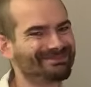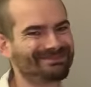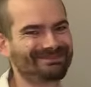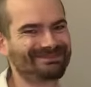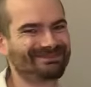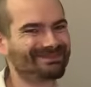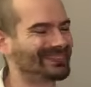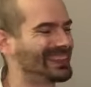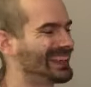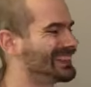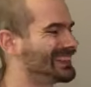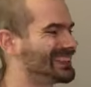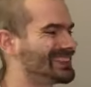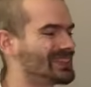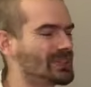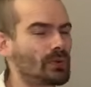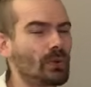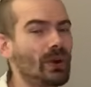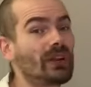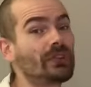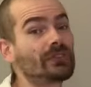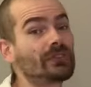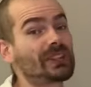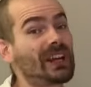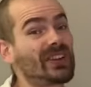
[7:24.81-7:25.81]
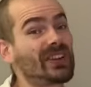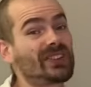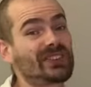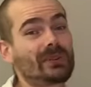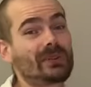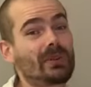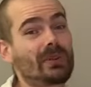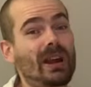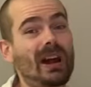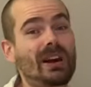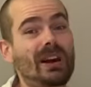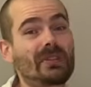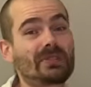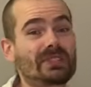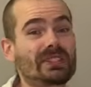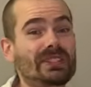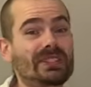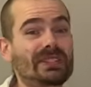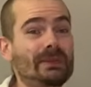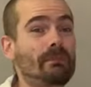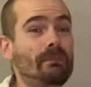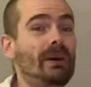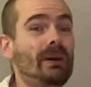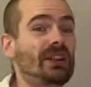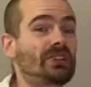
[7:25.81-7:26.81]
that 12,000 crowns is a
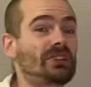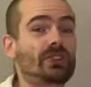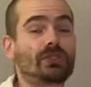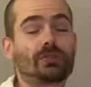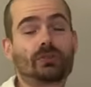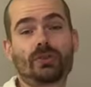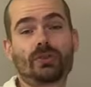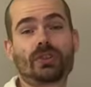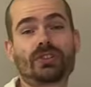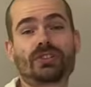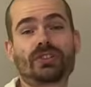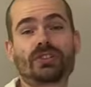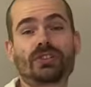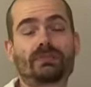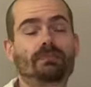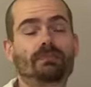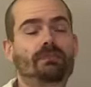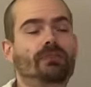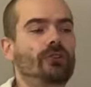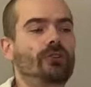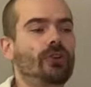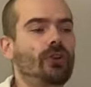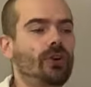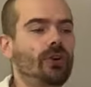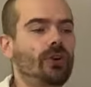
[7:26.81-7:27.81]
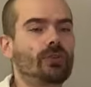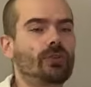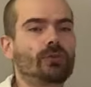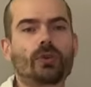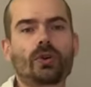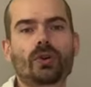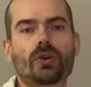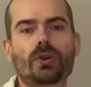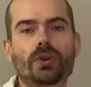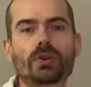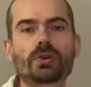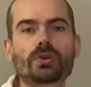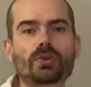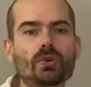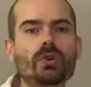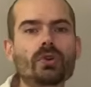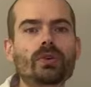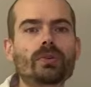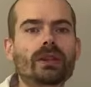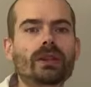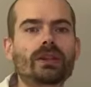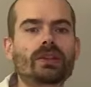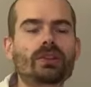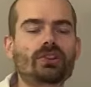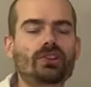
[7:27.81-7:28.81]
budget for a room
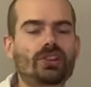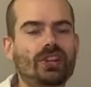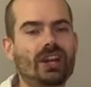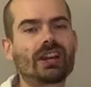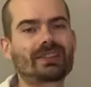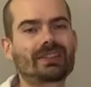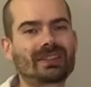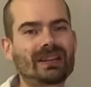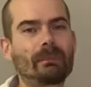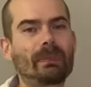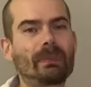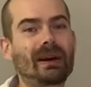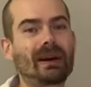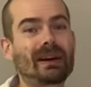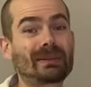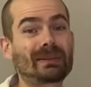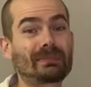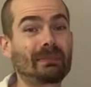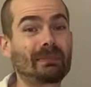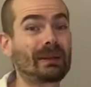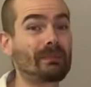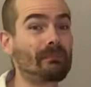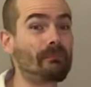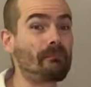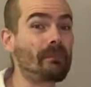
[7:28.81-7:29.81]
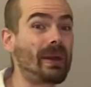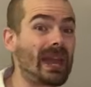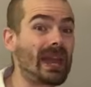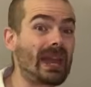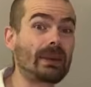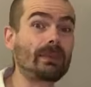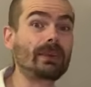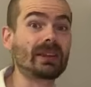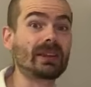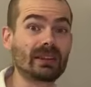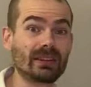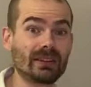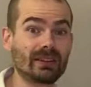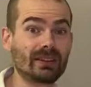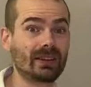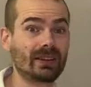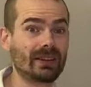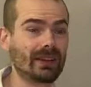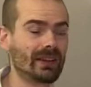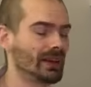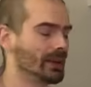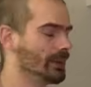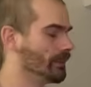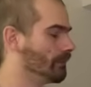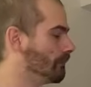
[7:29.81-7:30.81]
in a shared apartment, maybe,
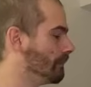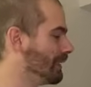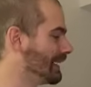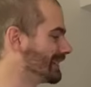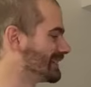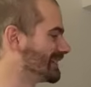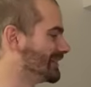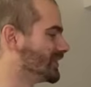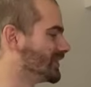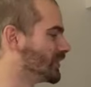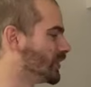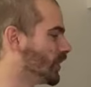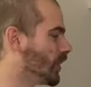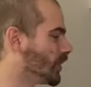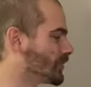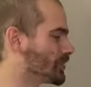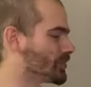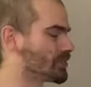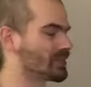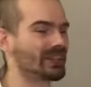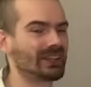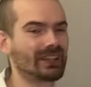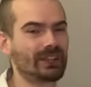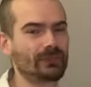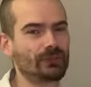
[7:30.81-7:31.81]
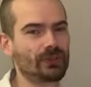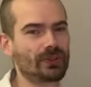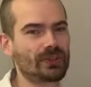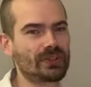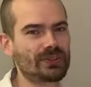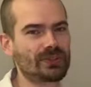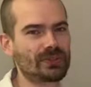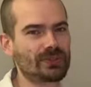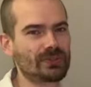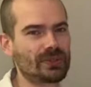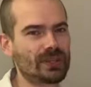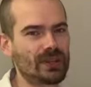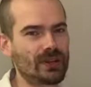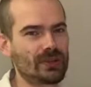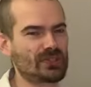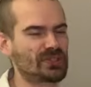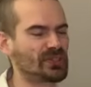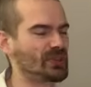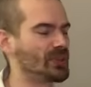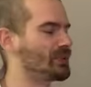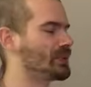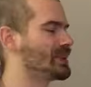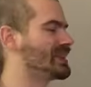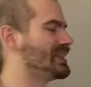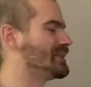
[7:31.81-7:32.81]
but not really for a studio.
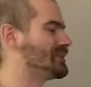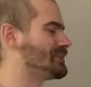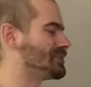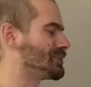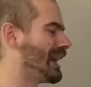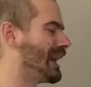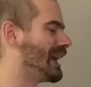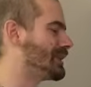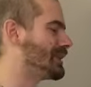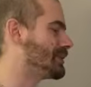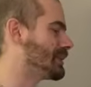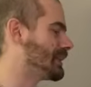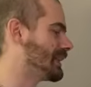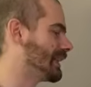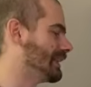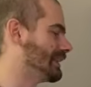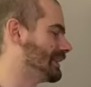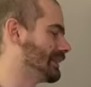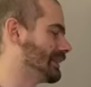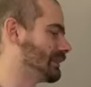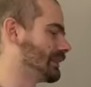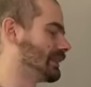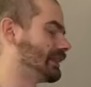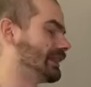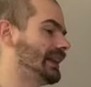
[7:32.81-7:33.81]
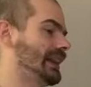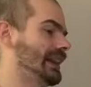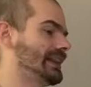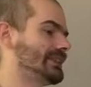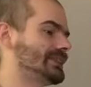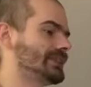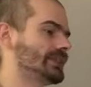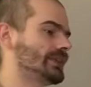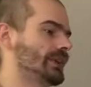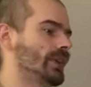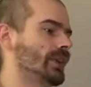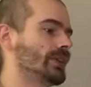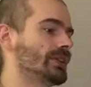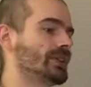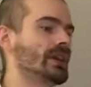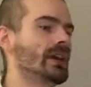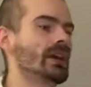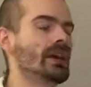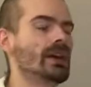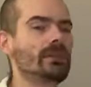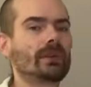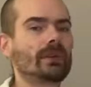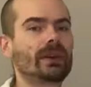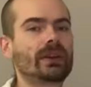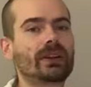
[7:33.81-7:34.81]
So we need to educate our clients a lot
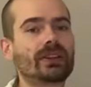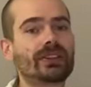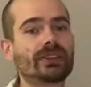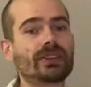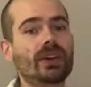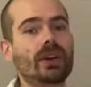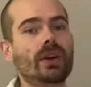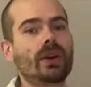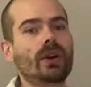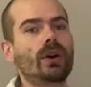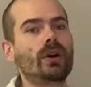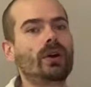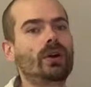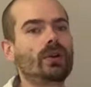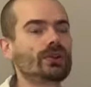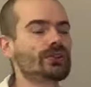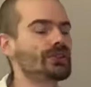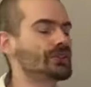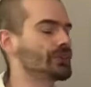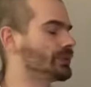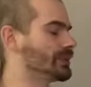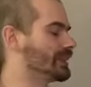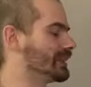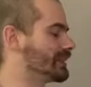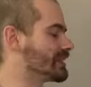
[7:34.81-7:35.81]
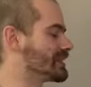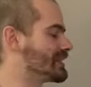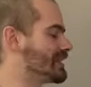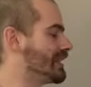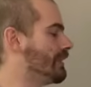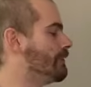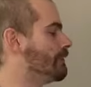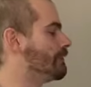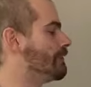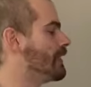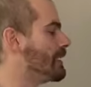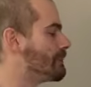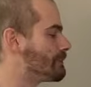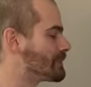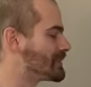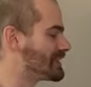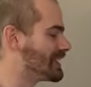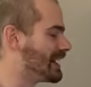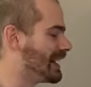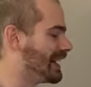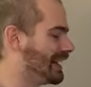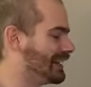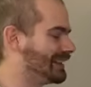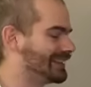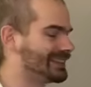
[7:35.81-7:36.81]
because also there are some
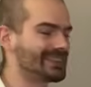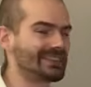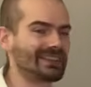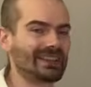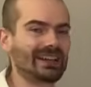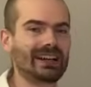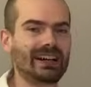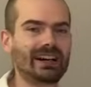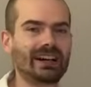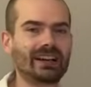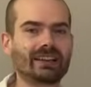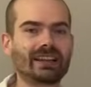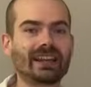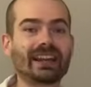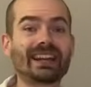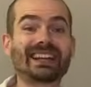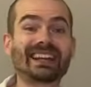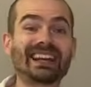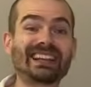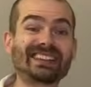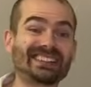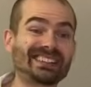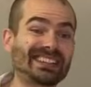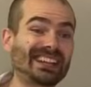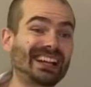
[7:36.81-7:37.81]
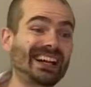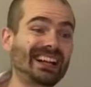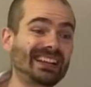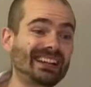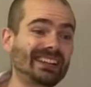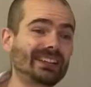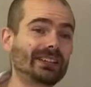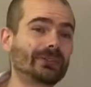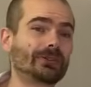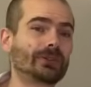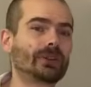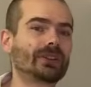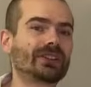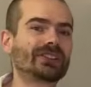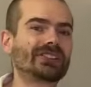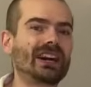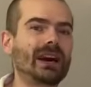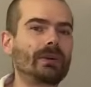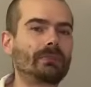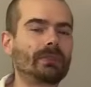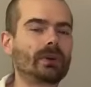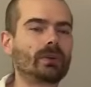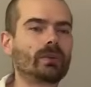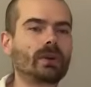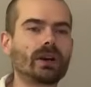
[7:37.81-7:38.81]
websites like S-Reality, for
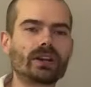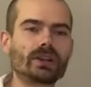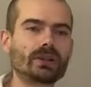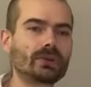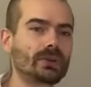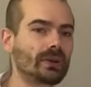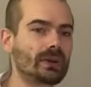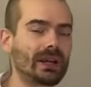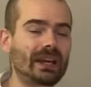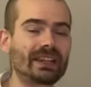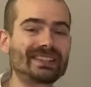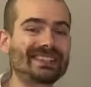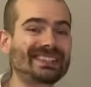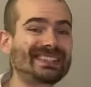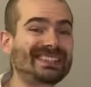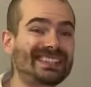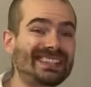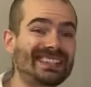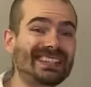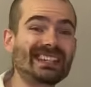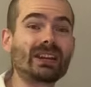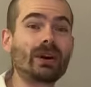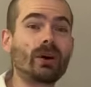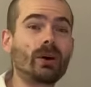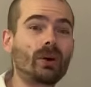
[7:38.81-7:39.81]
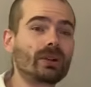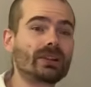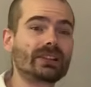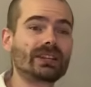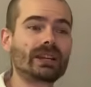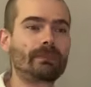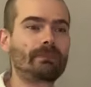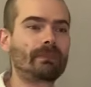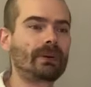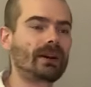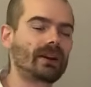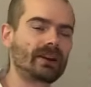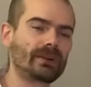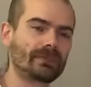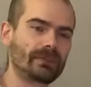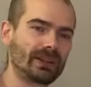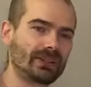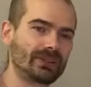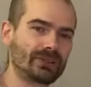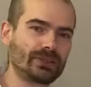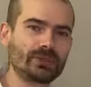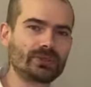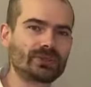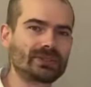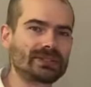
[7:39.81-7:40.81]
example, where you can see all the
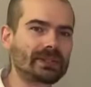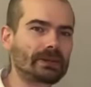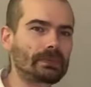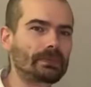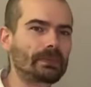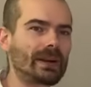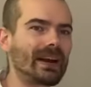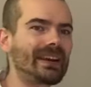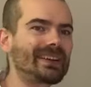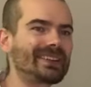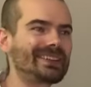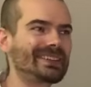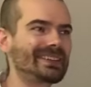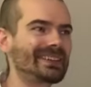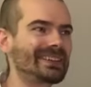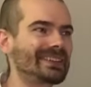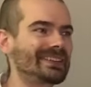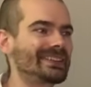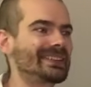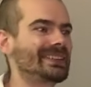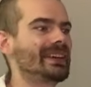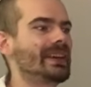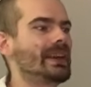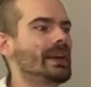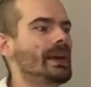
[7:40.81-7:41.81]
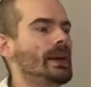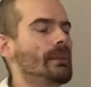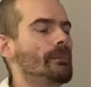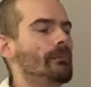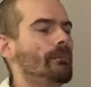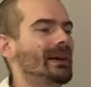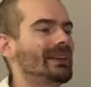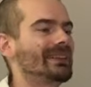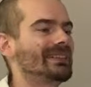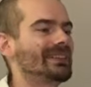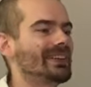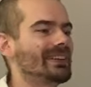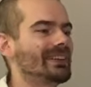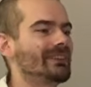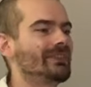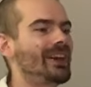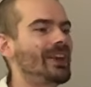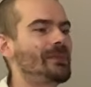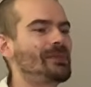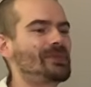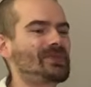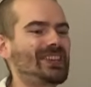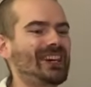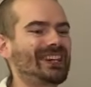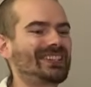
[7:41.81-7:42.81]
apartments, you see the prices, but the
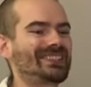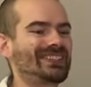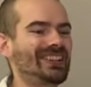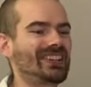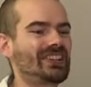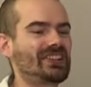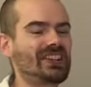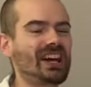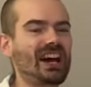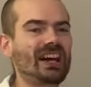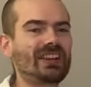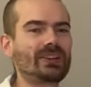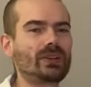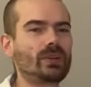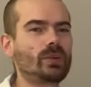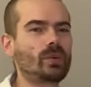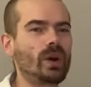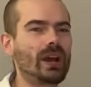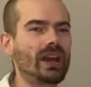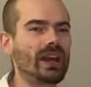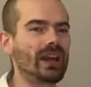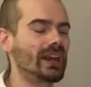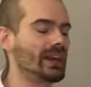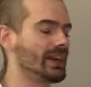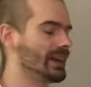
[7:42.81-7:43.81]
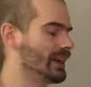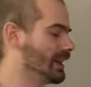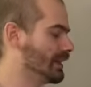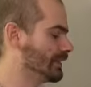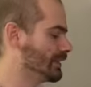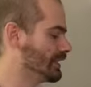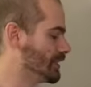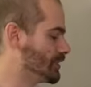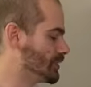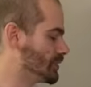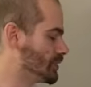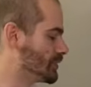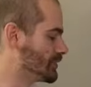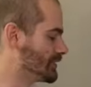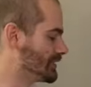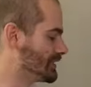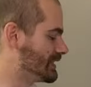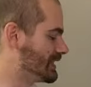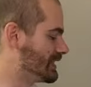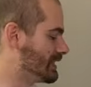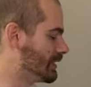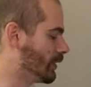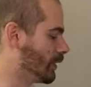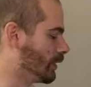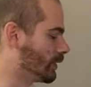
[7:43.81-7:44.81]
websites are done the way that you
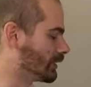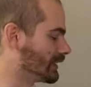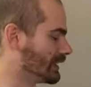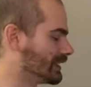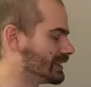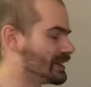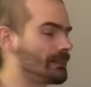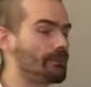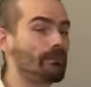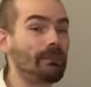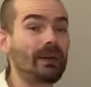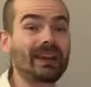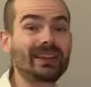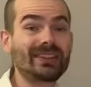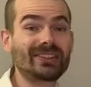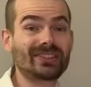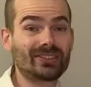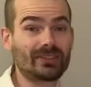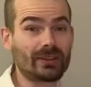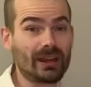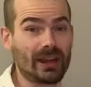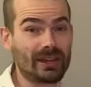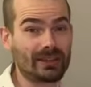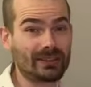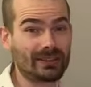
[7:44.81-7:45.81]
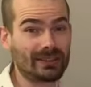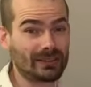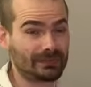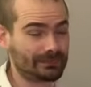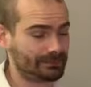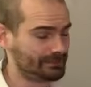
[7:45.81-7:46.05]
see only the base rent